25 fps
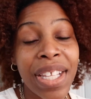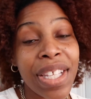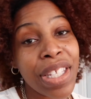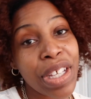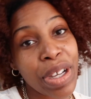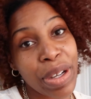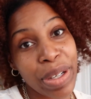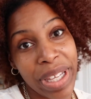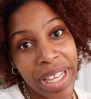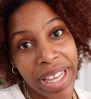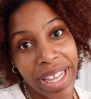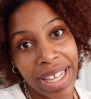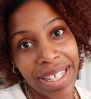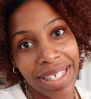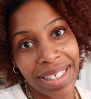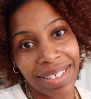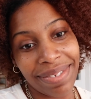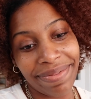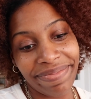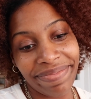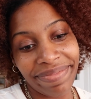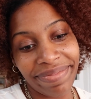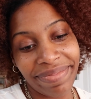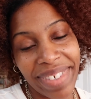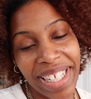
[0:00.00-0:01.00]
so yeah
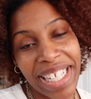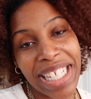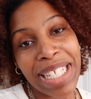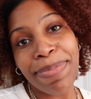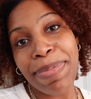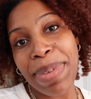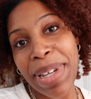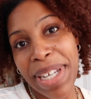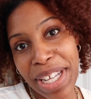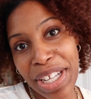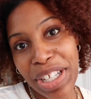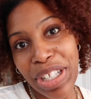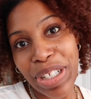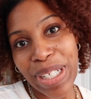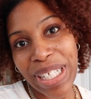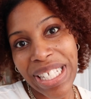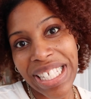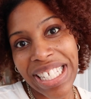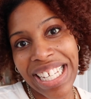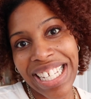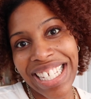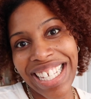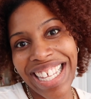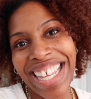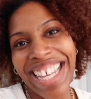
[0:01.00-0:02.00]
it's been
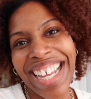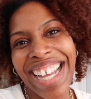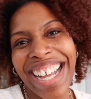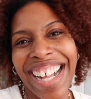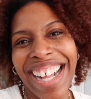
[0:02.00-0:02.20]
interesting